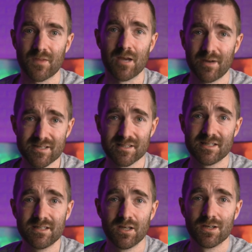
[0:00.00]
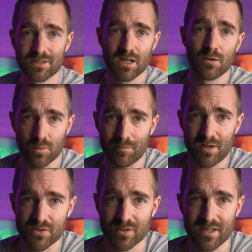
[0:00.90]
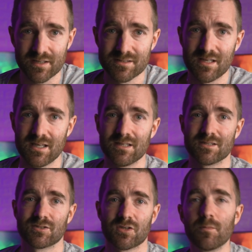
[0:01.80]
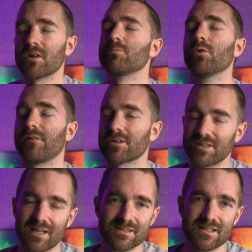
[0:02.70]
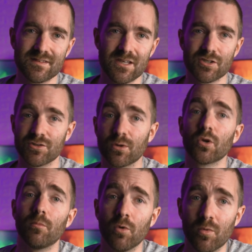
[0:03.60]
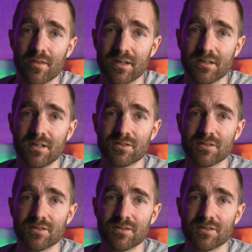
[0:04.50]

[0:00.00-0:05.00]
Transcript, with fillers: And basically, go with 1Password X. It's so much more functionality in there. You can do a lot more with it.